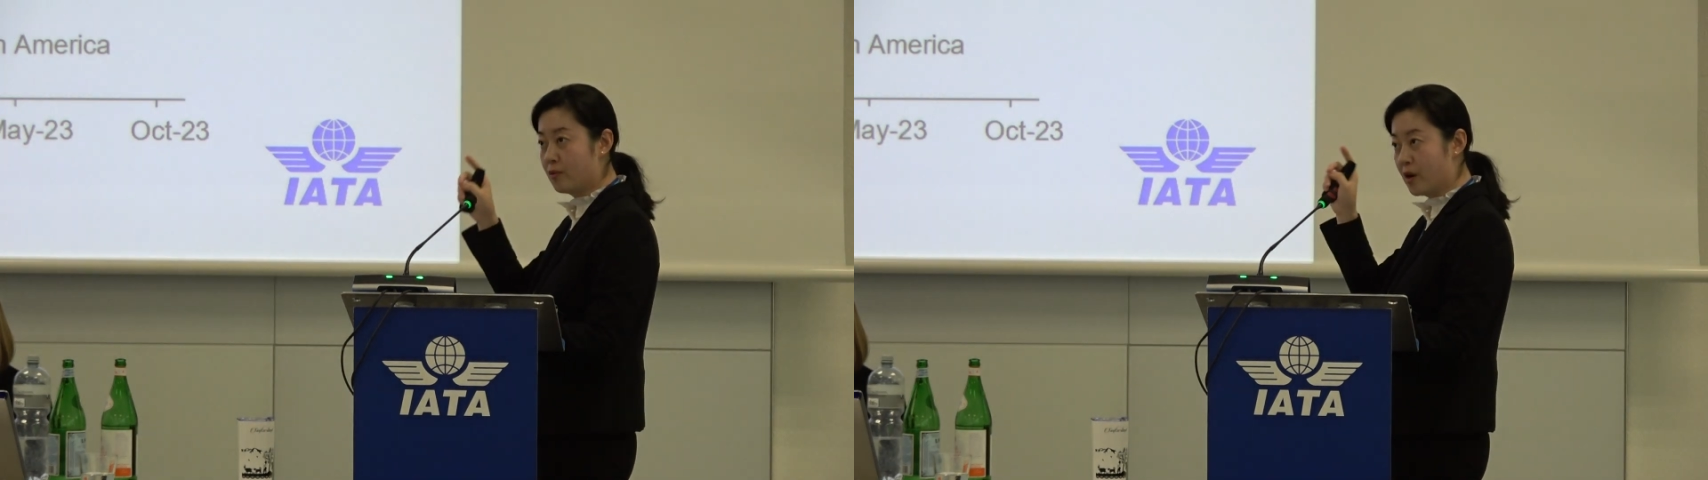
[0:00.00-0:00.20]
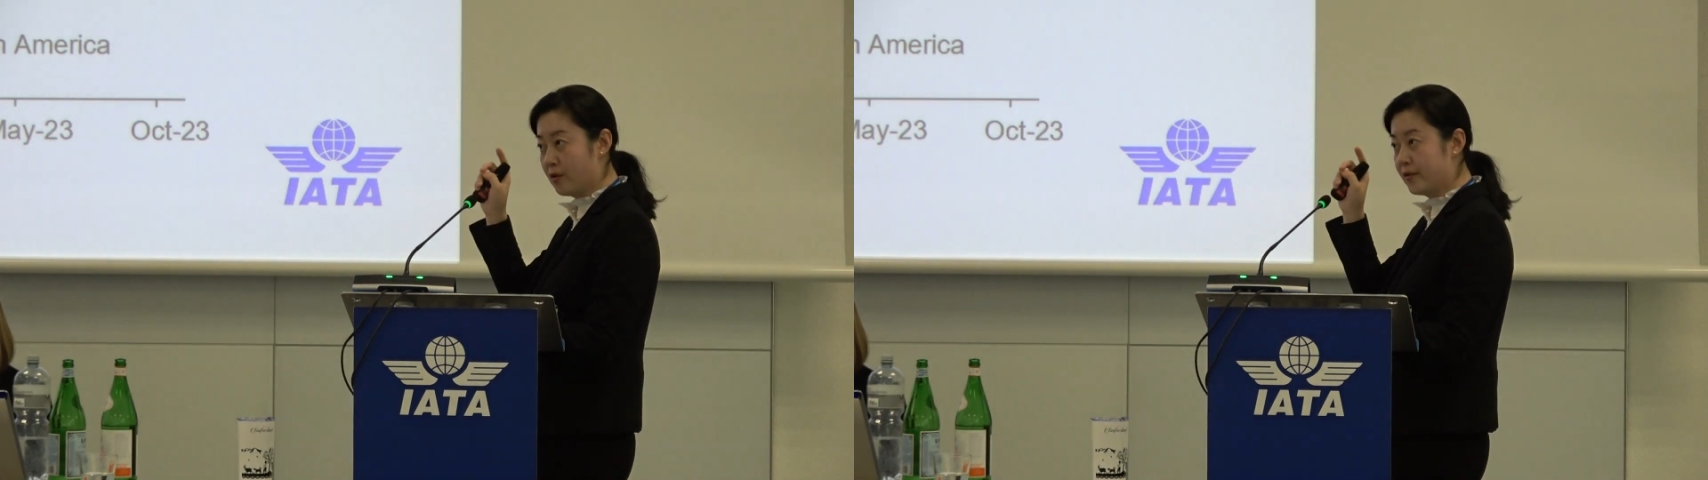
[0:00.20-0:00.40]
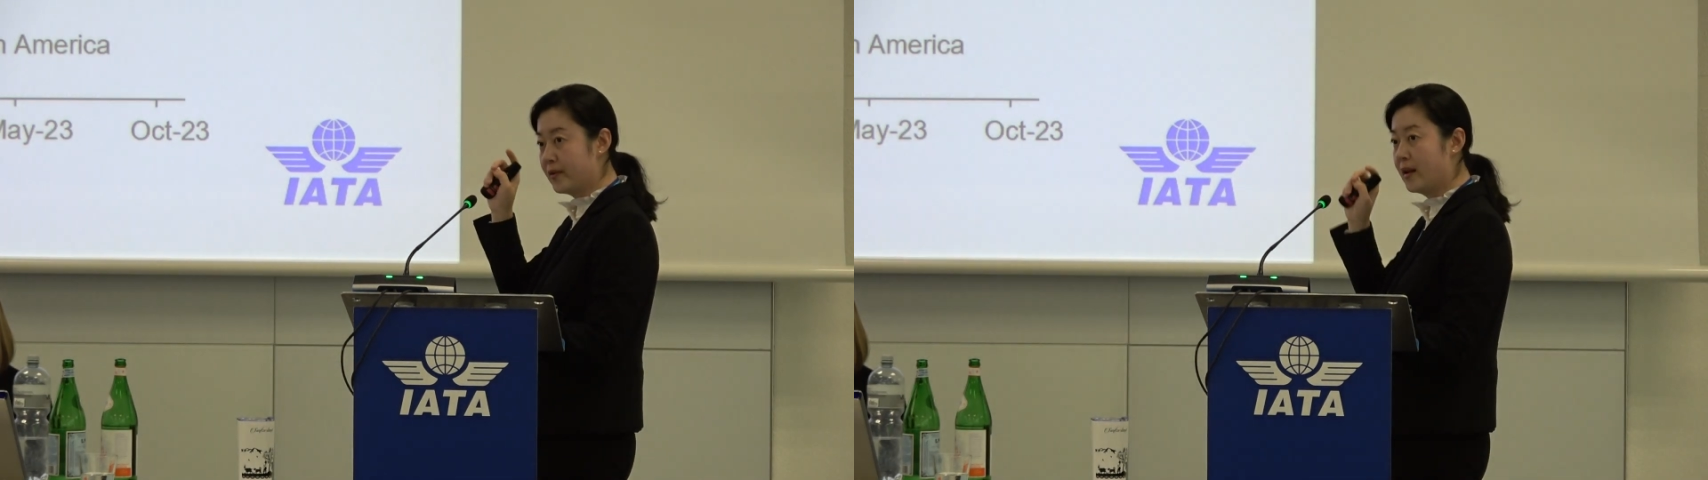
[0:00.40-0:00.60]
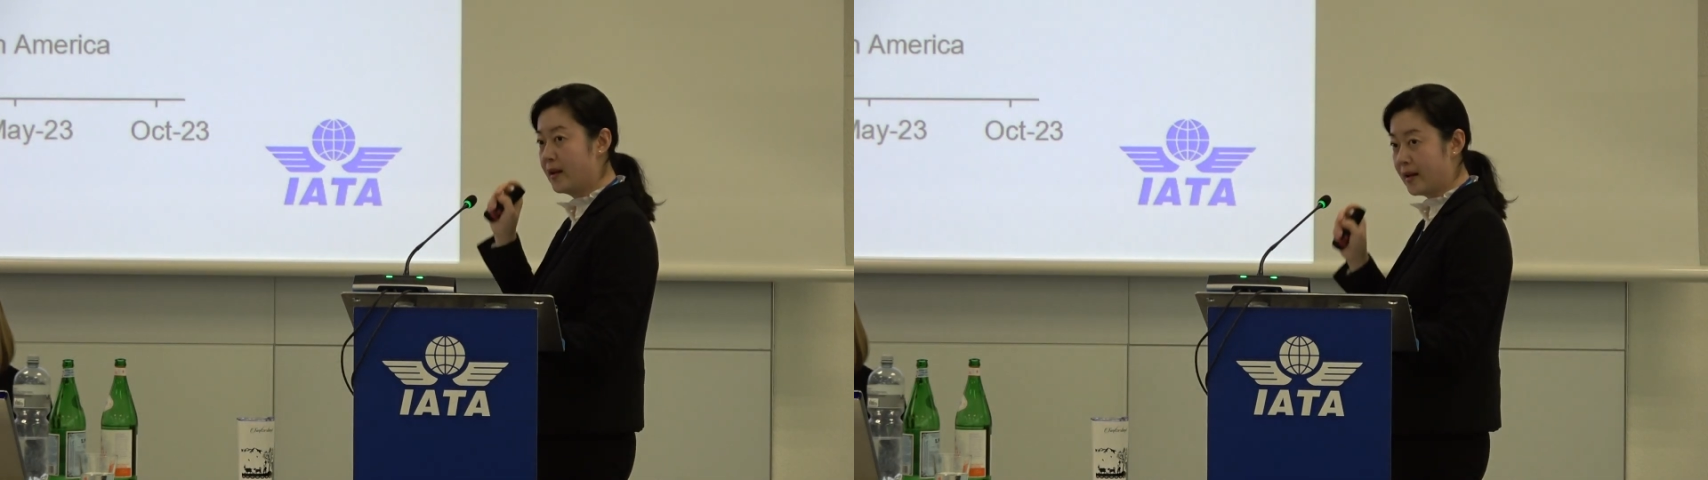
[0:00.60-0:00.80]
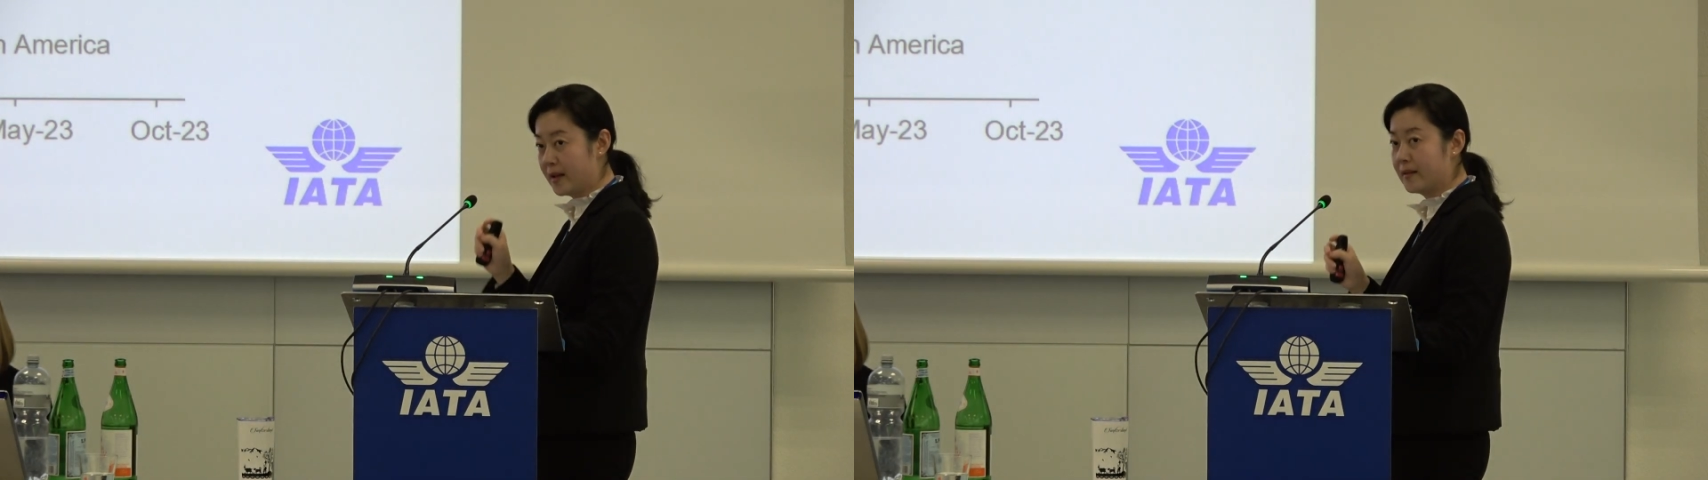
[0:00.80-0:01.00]
growth
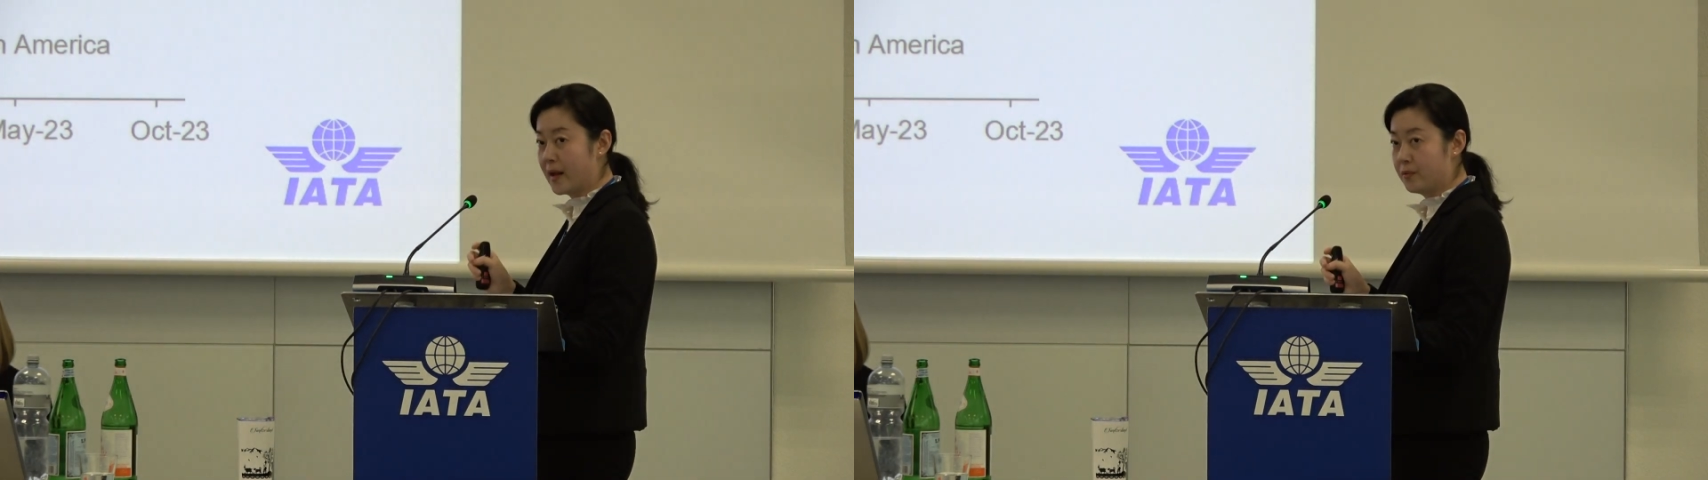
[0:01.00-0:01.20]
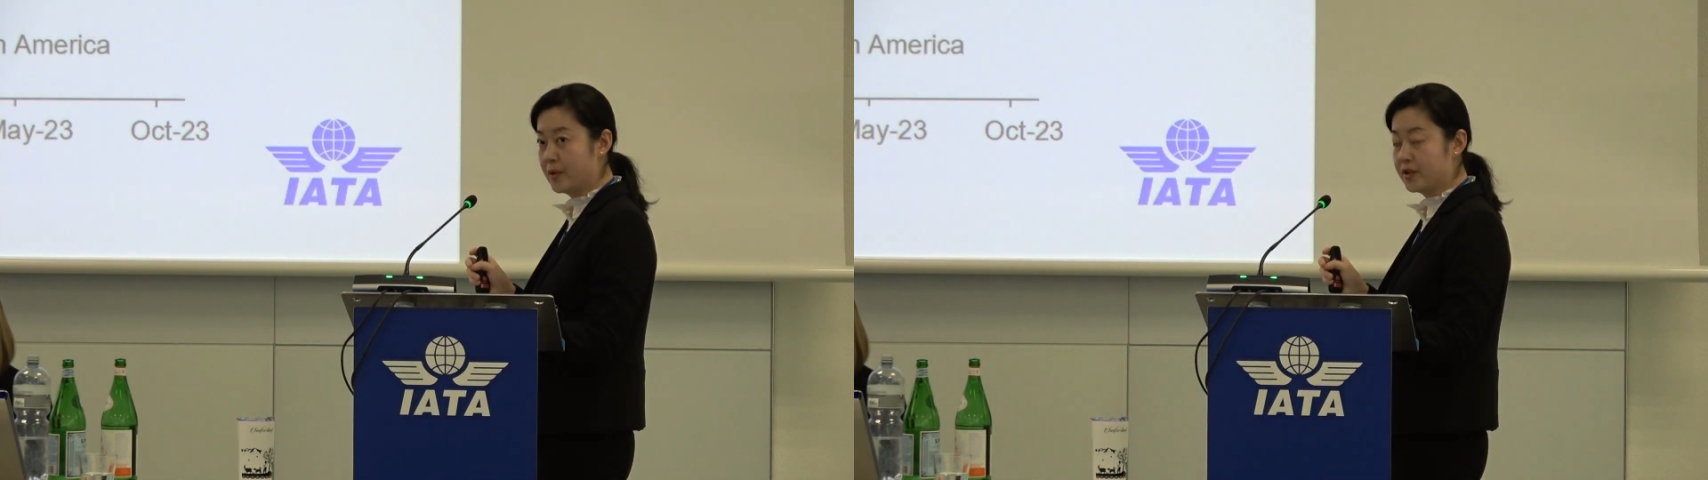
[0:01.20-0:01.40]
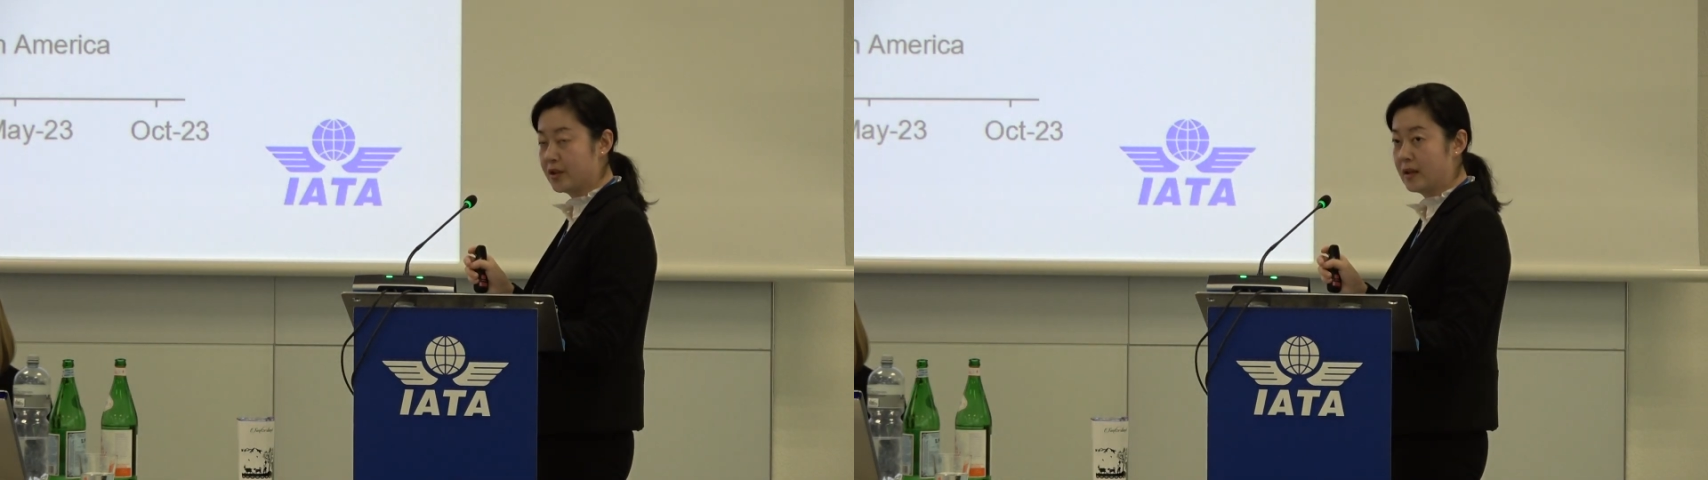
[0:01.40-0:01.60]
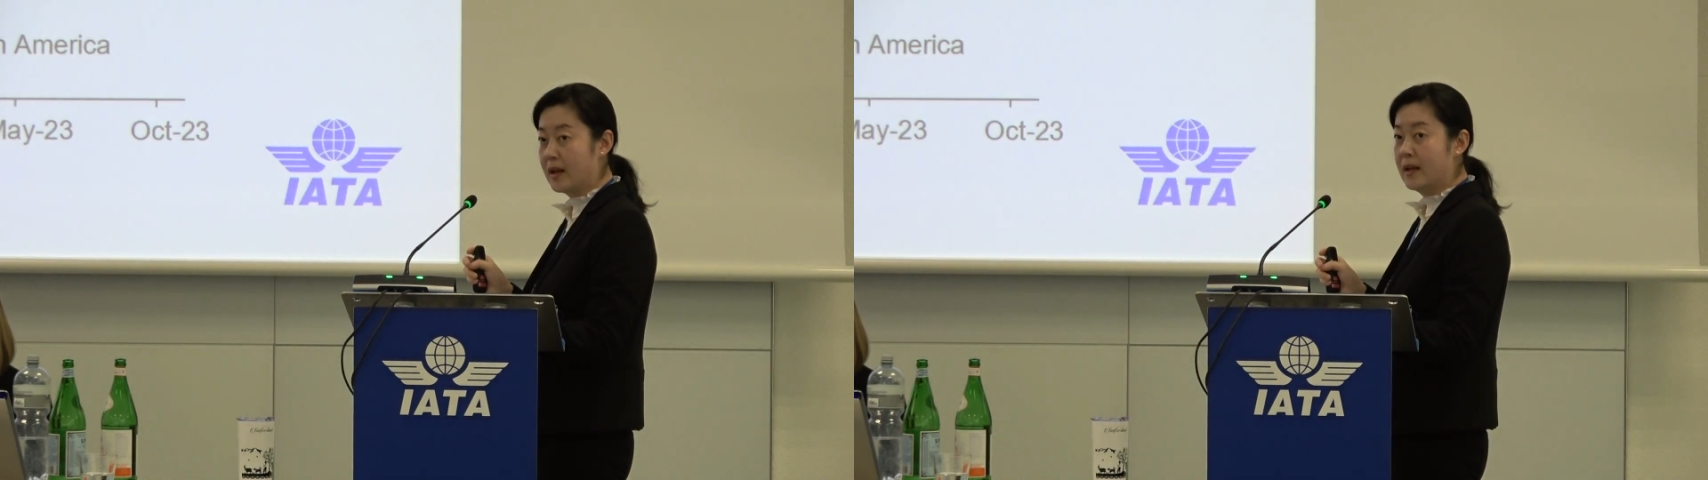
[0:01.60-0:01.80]
in that region